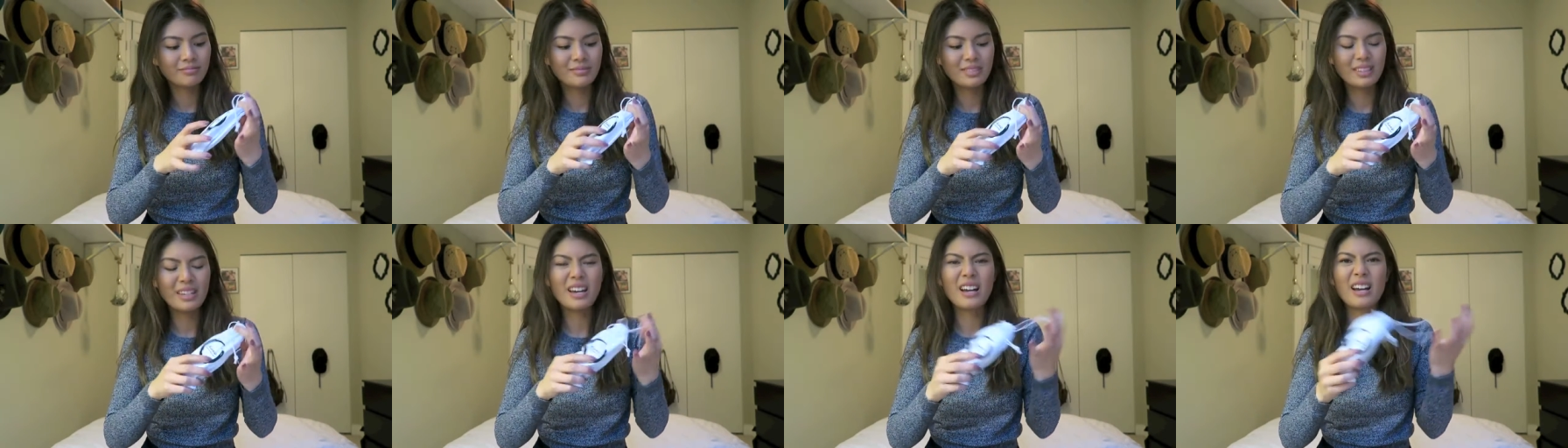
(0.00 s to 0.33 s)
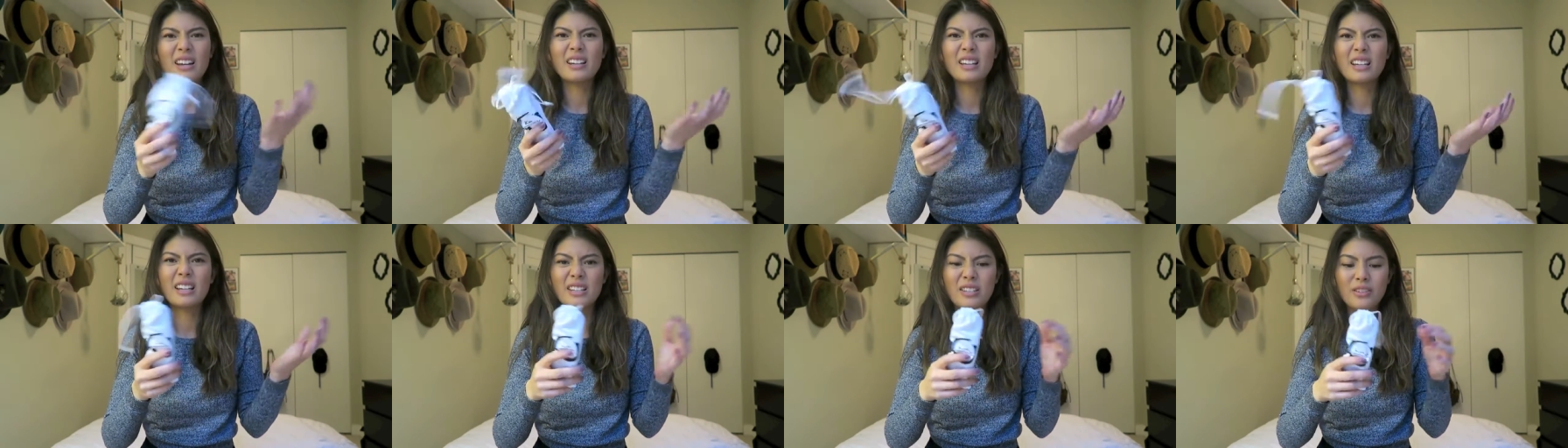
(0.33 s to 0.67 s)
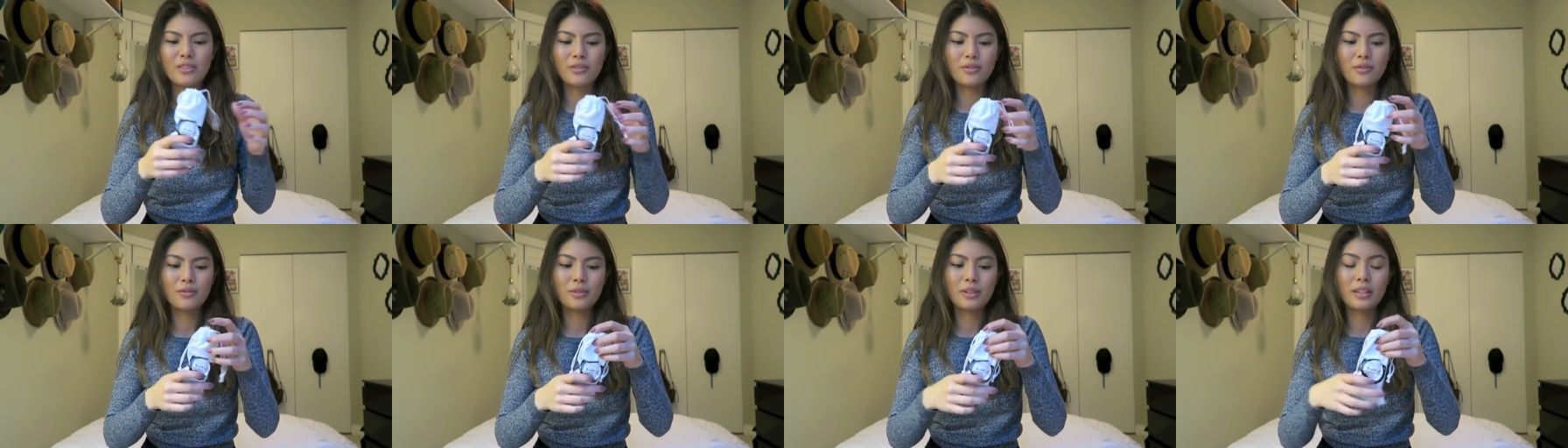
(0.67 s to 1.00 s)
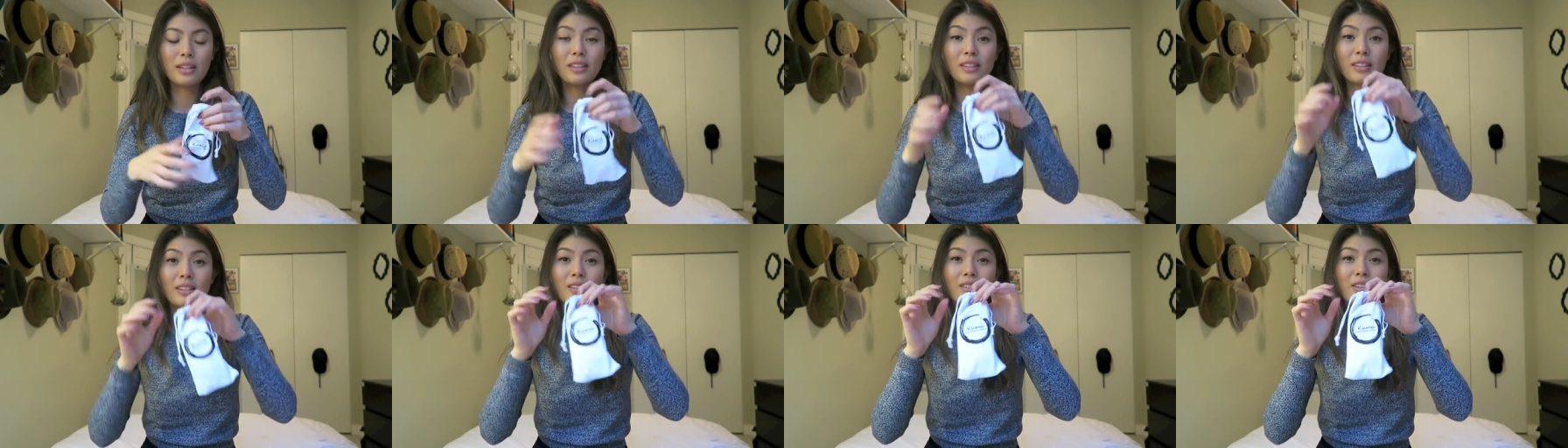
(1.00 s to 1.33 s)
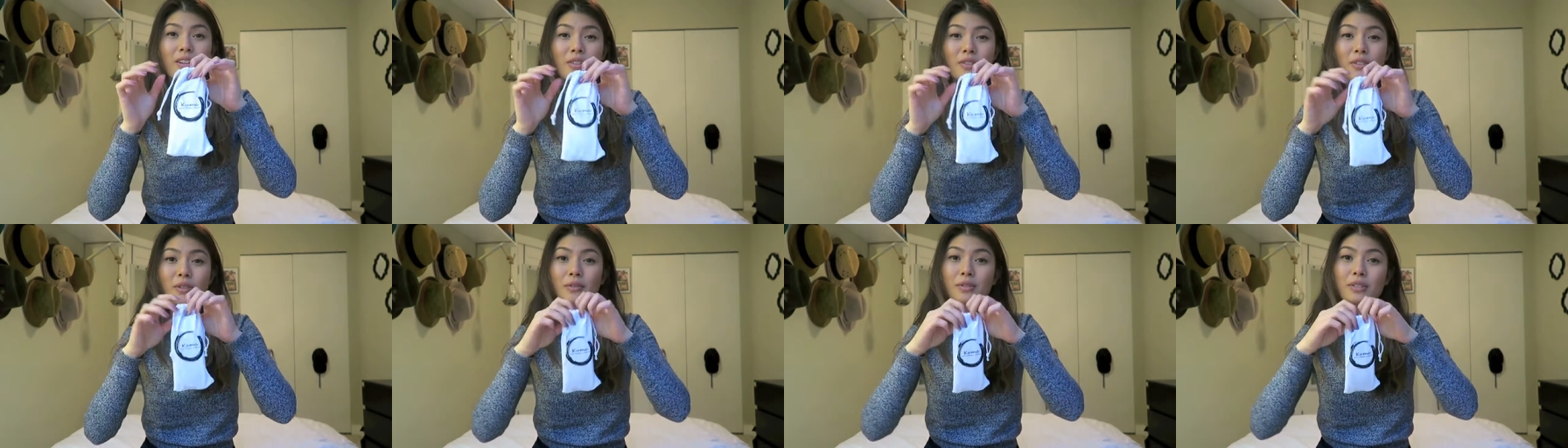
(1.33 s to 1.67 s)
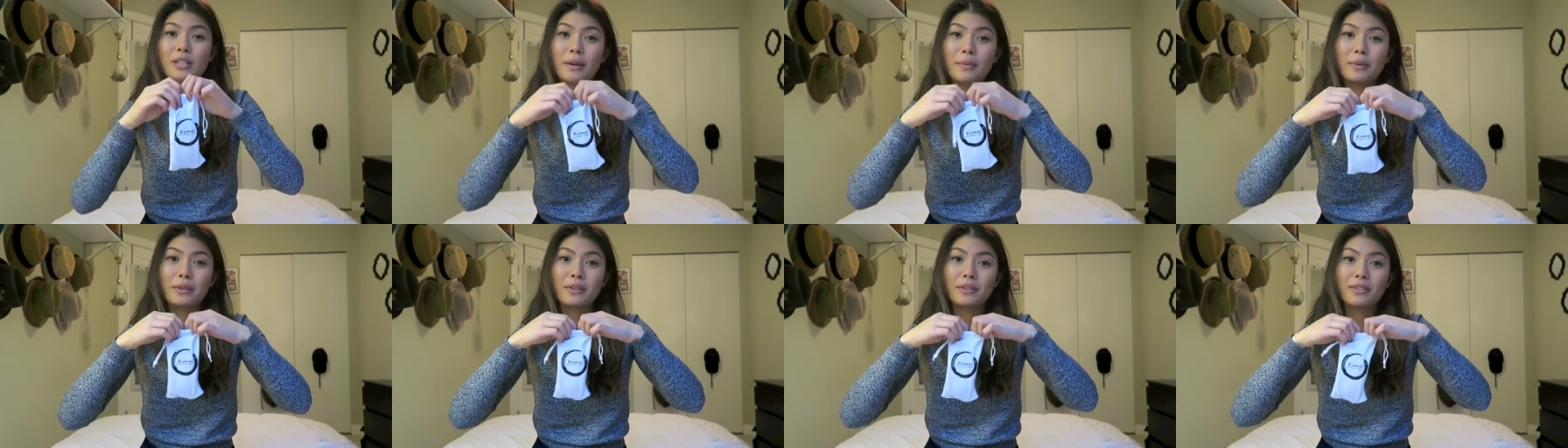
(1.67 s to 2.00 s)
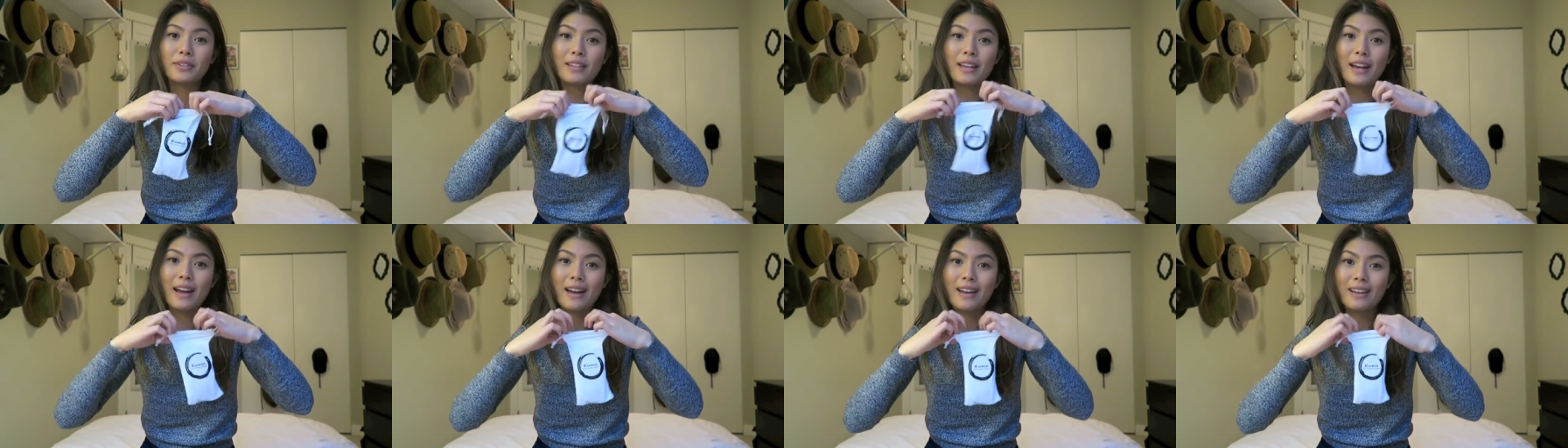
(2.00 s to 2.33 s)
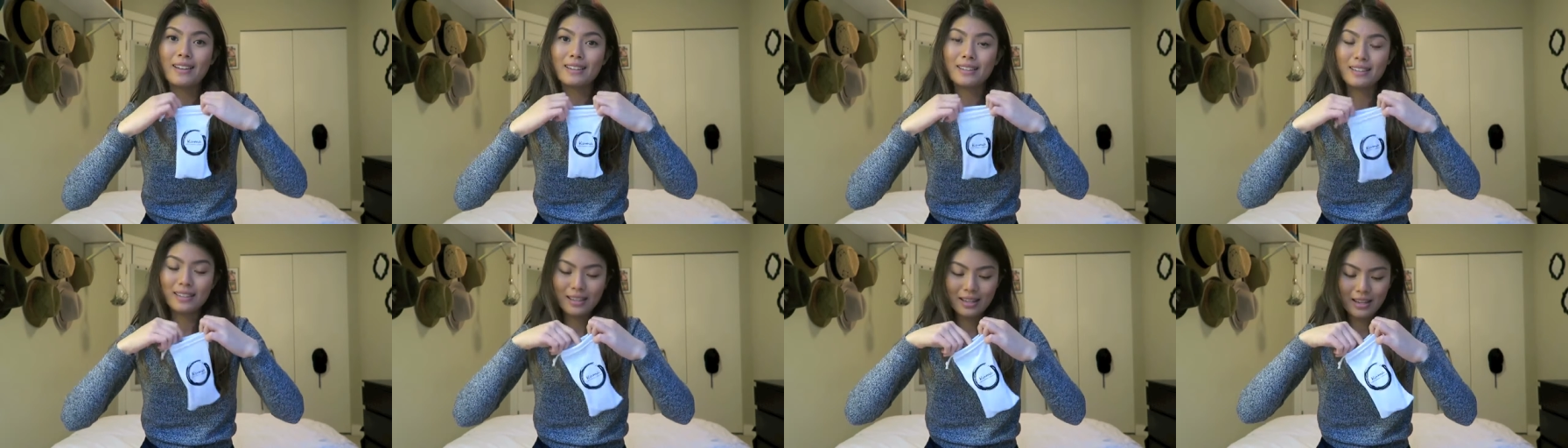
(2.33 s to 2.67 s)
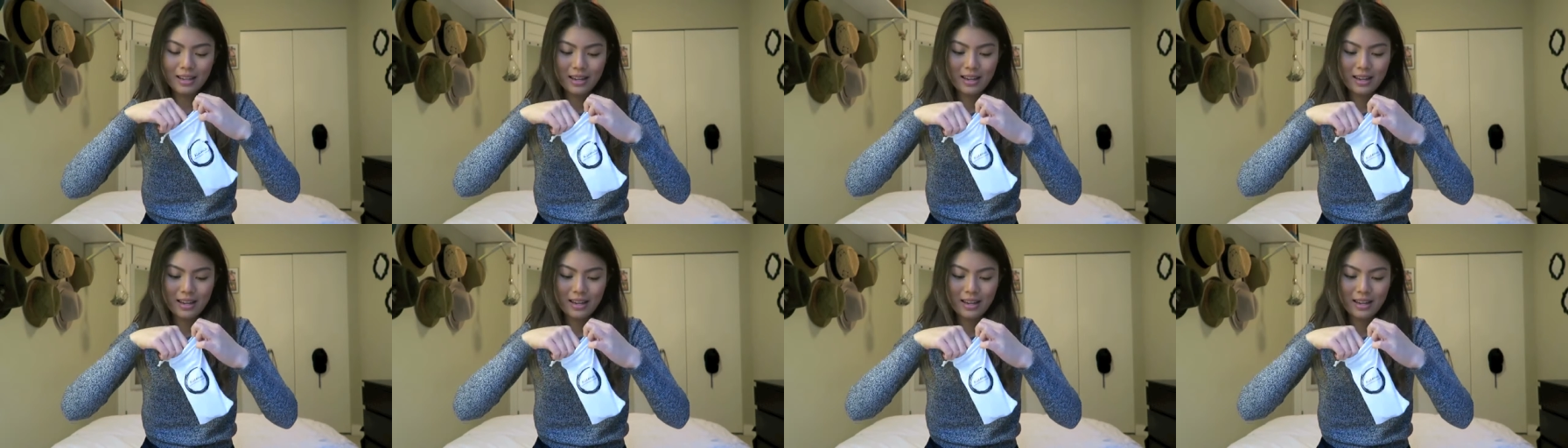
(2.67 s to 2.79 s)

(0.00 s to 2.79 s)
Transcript: yeah, and you and this also doubles as